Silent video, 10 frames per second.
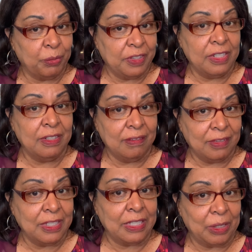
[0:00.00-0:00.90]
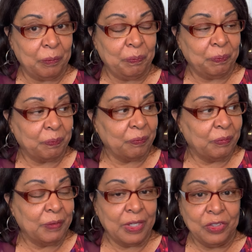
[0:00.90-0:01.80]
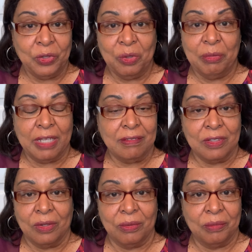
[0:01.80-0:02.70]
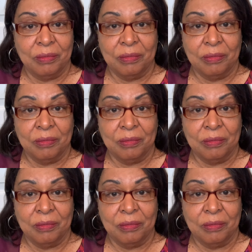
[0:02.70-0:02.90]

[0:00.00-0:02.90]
Tennessee to New Mexico.